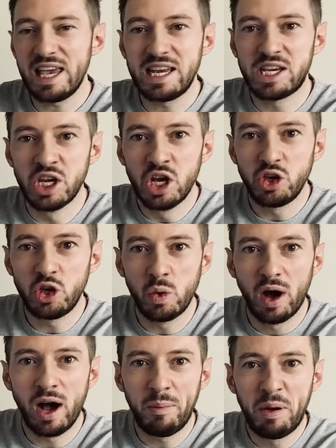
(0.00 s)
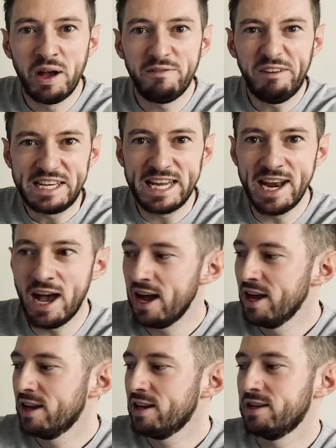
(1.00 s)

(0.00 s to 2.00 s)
eat you up for dinner.